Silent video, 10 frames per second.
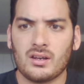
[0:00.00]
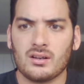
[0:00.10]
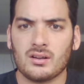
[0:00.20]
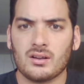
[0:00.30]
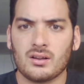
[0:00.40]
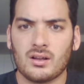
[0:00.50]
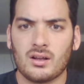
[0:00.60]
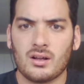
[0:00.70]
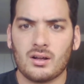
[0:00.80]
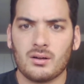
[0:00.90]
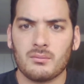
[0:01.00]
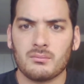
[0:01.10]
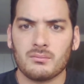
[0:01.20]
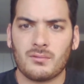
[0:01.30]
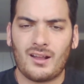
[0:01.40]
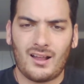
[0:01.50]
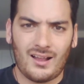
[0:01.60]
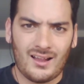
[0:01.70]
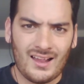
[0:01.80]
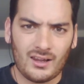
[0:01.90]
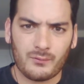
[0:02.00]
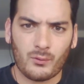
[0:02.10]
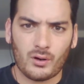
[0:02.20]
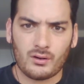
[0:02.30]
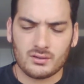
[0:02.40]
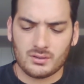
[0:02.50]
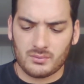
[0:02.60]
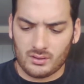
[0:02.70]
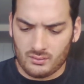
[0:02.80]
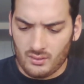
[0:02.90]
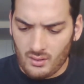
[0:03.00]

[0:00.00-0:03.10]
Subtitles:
in California or something.